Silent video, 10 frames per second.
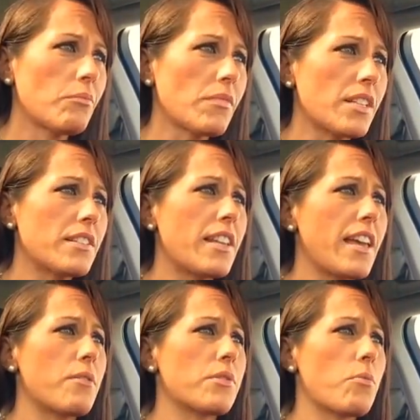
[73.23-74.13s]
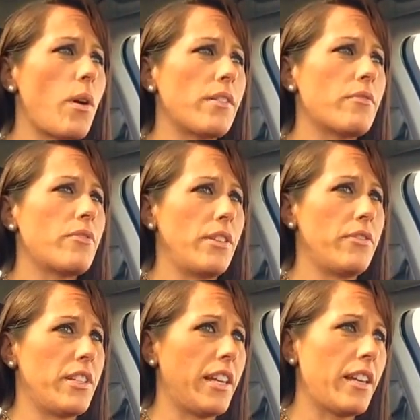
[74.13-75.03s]
Today it was
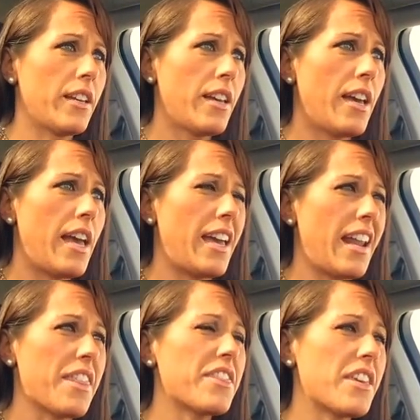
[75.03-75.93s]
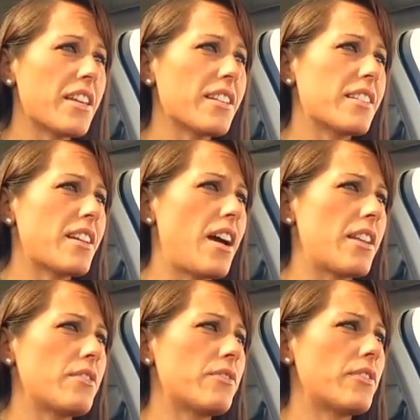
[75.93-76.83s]
150. And I think it's kind
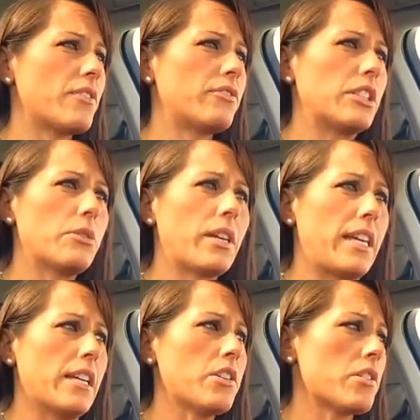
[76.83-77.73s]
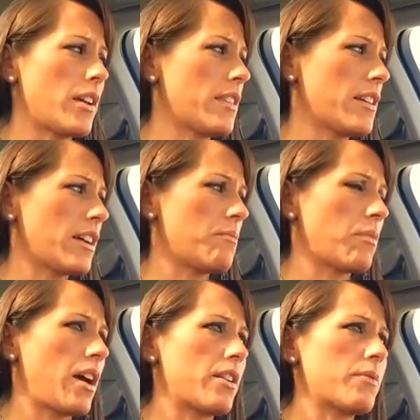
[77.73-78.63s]
of fluke-ish. I think I'm
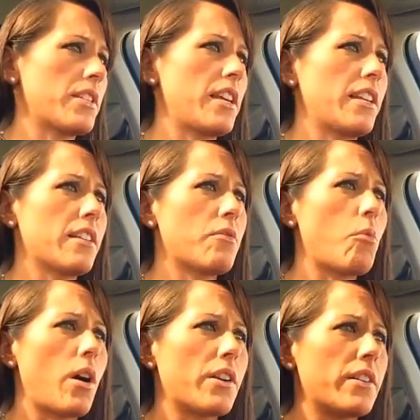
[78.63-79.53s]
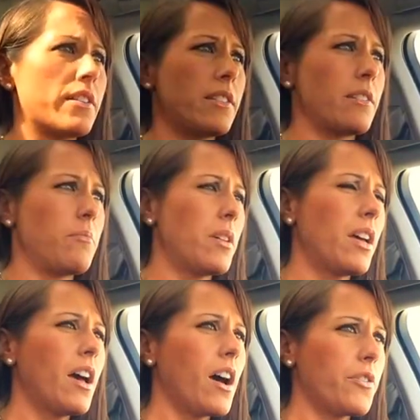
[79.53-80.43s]
kind of retaining water and some
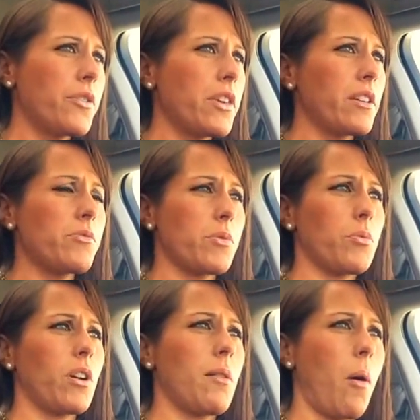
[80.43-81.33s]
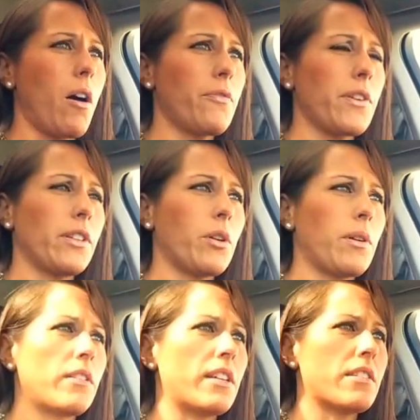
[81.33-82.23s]
other things which will come off fairly
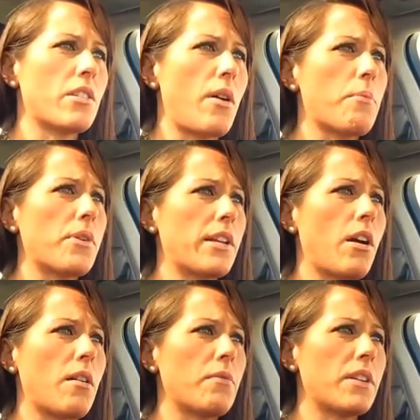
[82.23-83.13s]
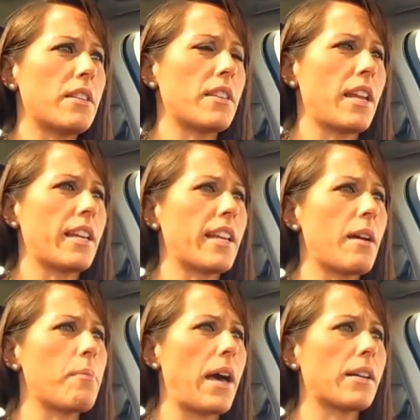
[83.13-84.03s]
quickly, so I'm pretty confident that I can
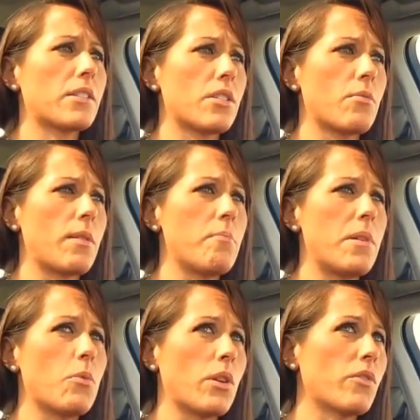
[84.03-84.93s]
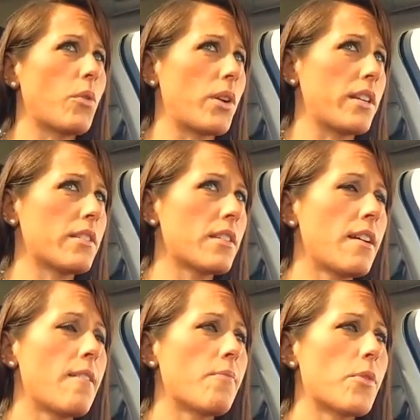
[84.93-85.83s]
get back to the mid-140s
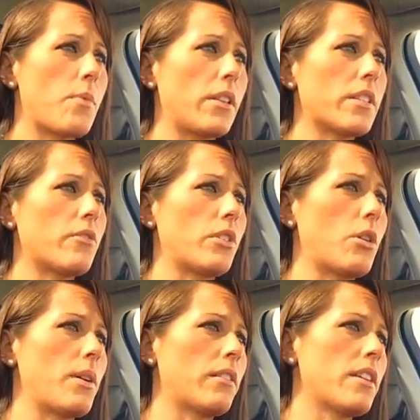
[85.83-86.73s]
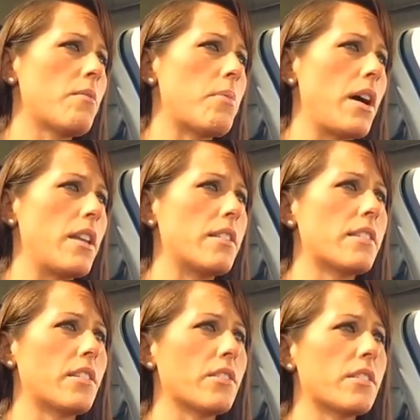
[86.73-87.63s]
relatively quickly, but
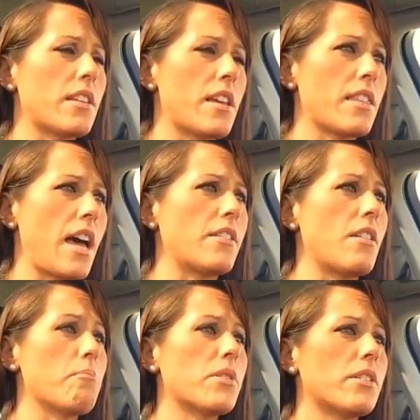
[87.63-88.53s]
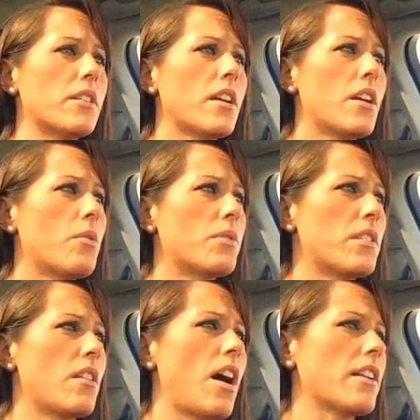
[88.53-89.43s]
still seeing that number was
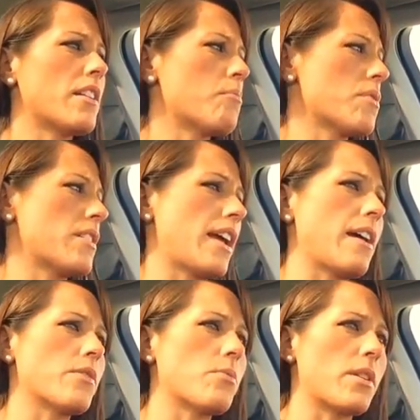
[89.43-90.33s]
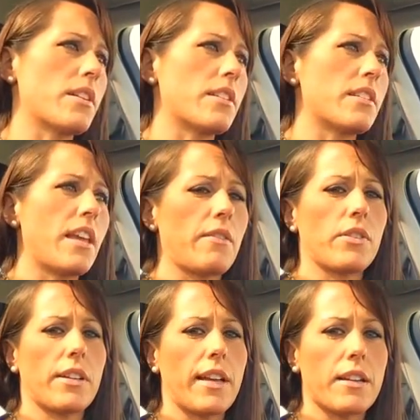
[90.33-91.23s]
not a number that I ever wanted to see
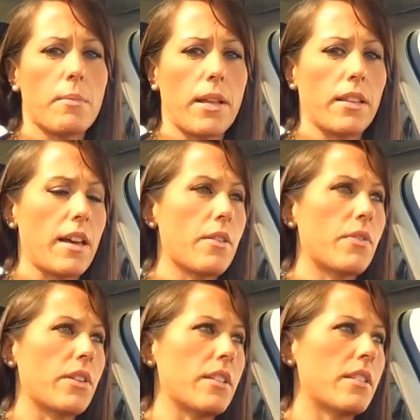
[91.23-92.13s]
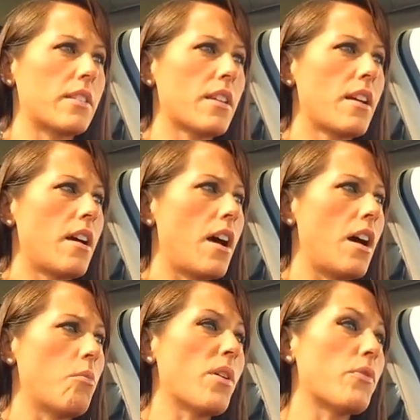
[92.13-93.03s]
ever again in my life. And it's
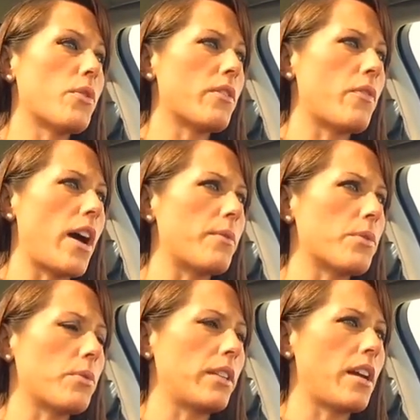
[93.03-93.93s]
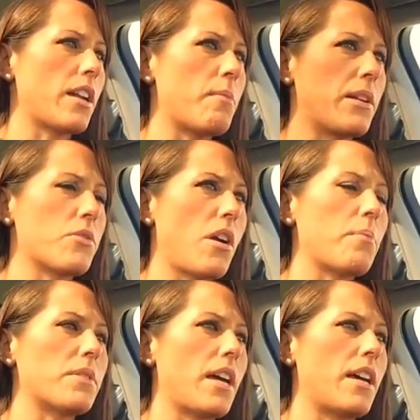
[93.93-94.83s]
145 was really kind of my
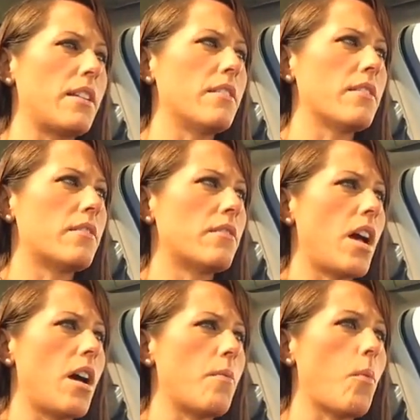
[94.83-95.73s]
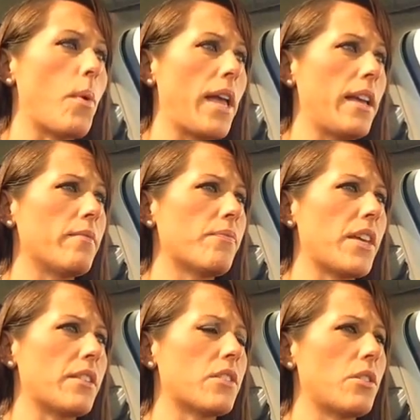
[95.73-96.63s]
drop dead weight,
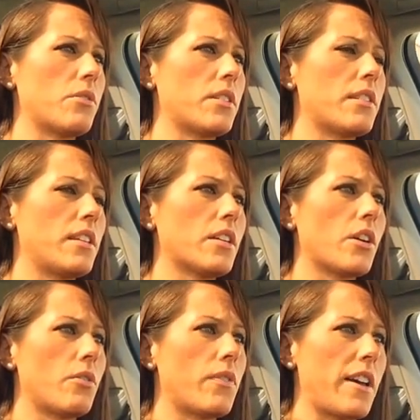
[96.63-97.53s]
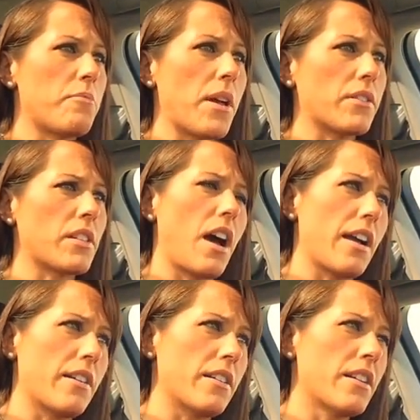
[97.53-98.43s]
and so to see it go 5 pounds
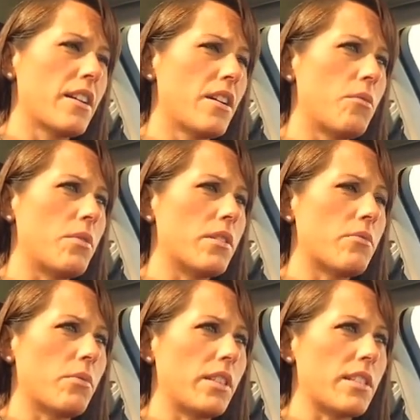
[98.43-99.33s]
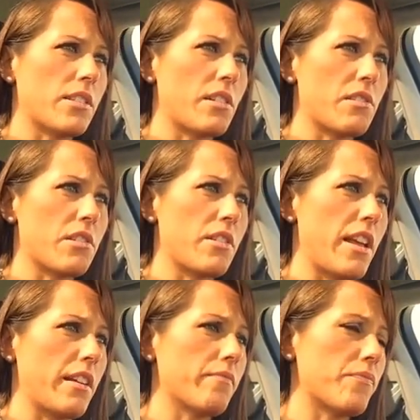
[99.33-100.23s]
higher was really
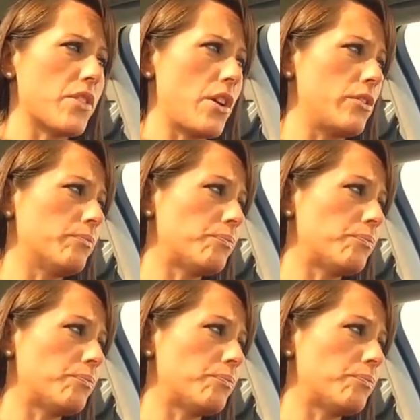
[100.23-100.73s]
disconcerting. So